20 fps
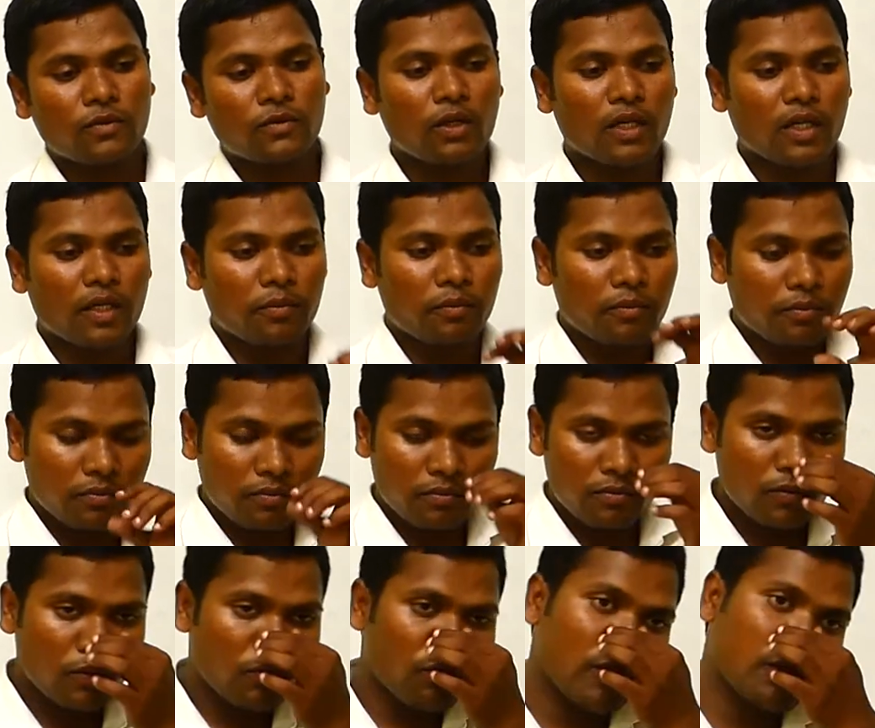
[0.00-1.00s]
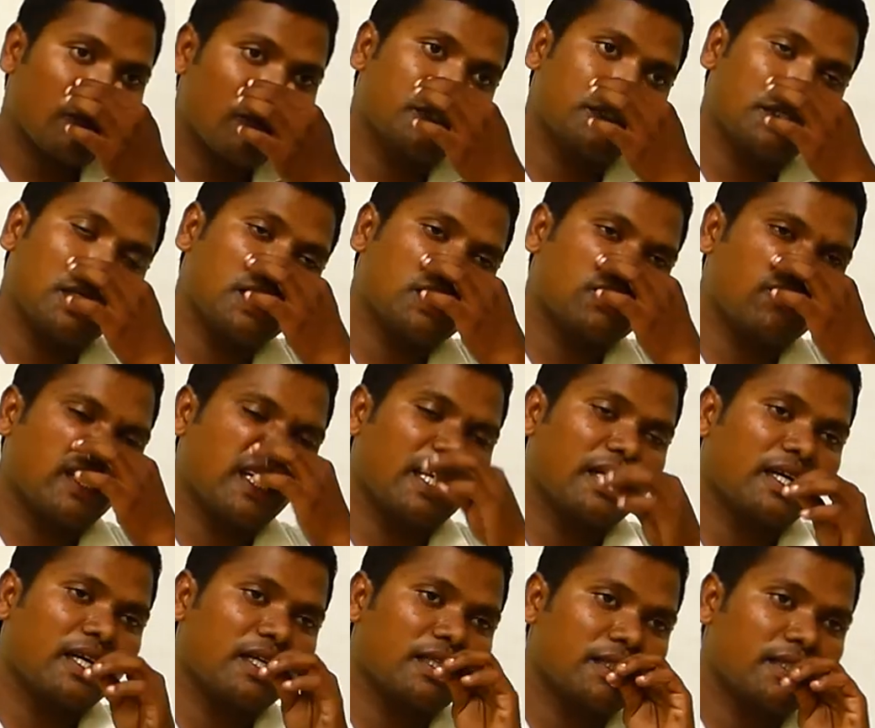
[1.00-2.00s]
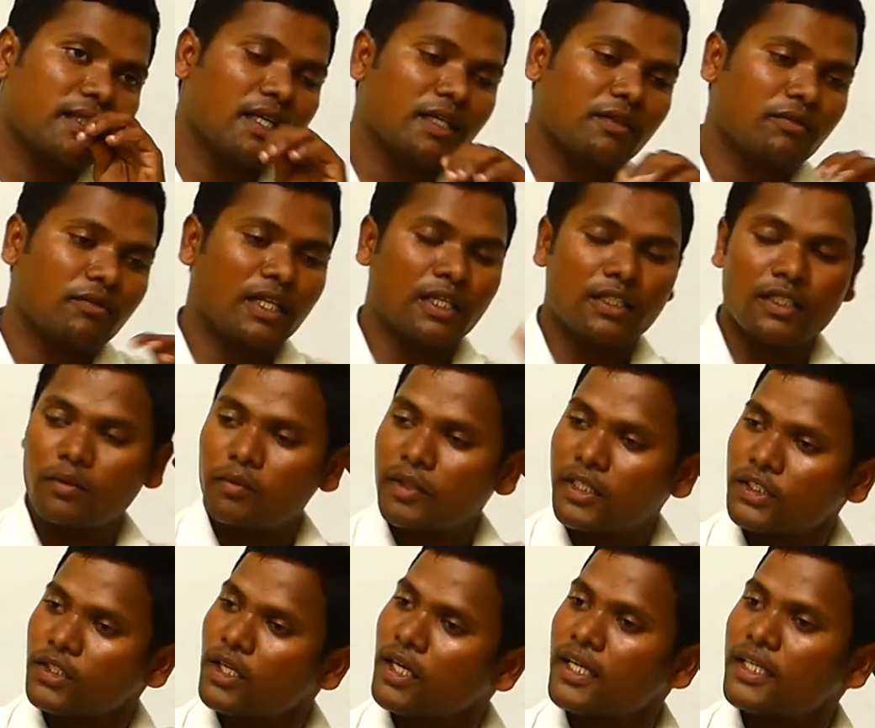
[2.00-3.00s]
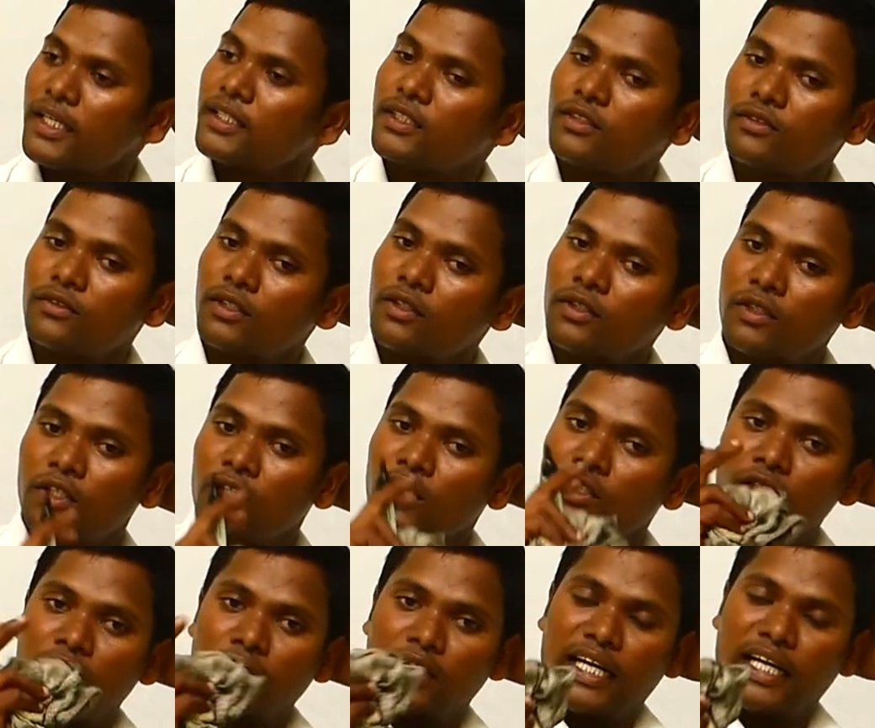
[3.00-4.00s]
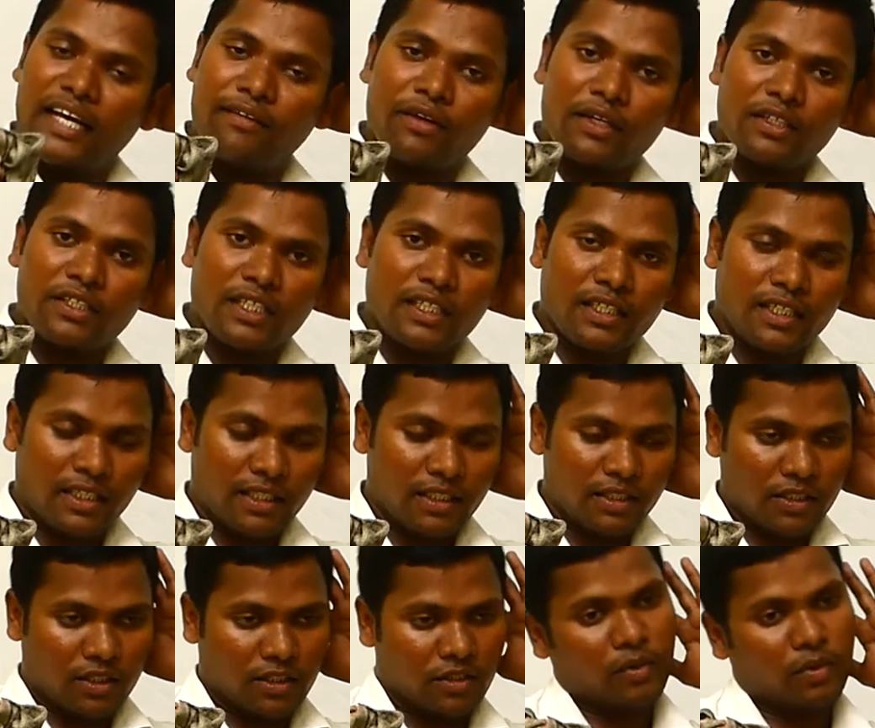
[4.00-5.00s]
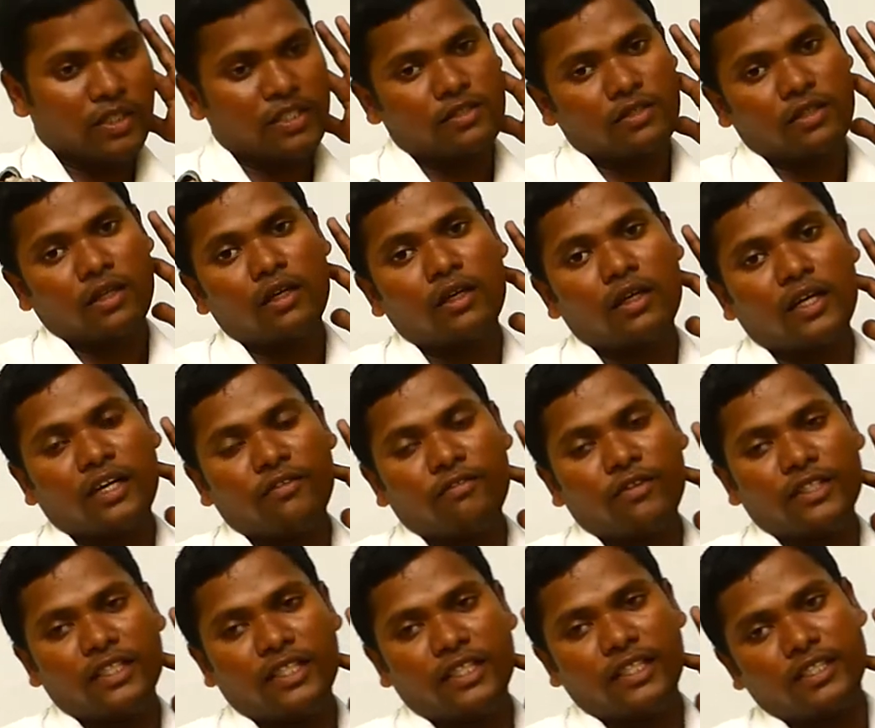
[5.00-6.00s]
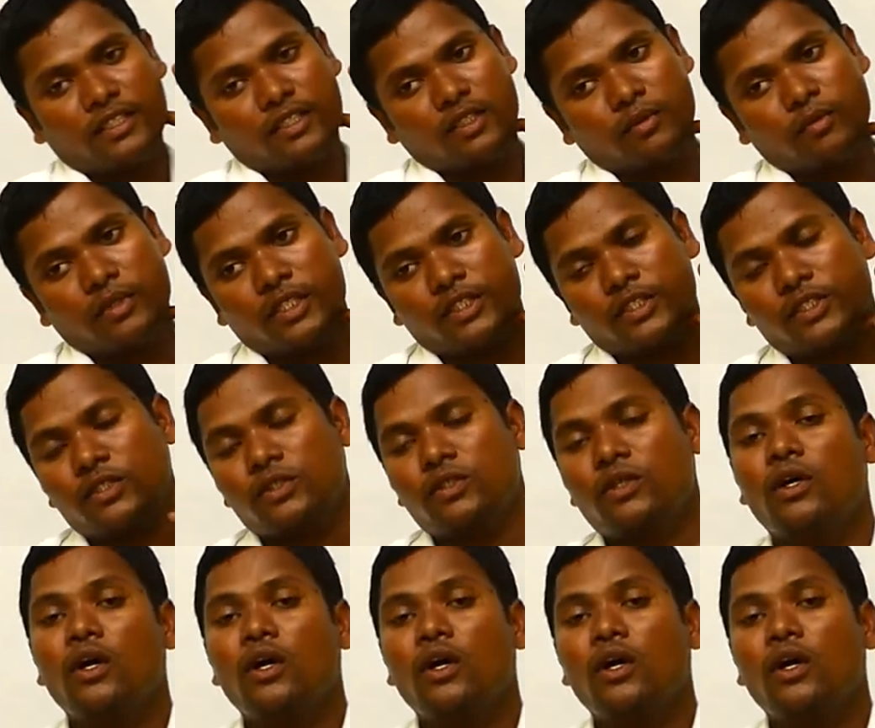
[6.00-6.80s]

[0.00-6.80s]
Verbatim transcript: Okay, for which lens we can consider? What is the best lens? Uh, divergent lens is best or convergent is the best?